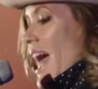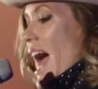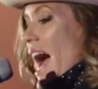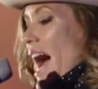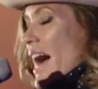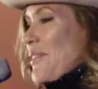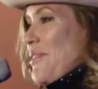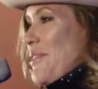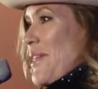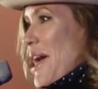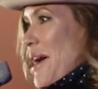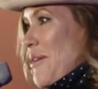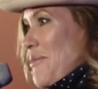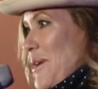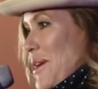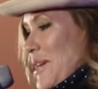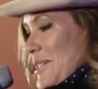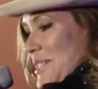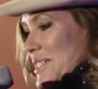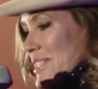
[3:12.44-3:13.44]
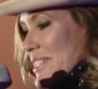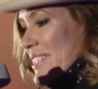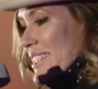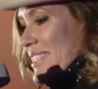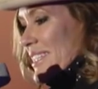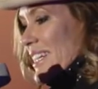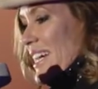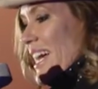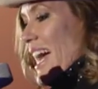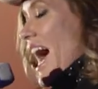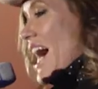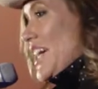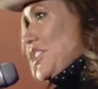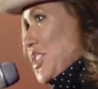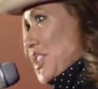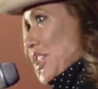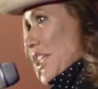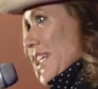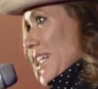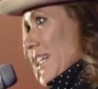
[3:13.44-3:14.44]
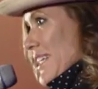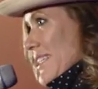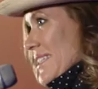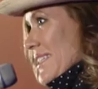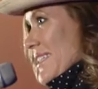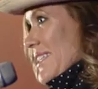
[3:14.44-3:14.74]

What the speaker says: And there was Ashley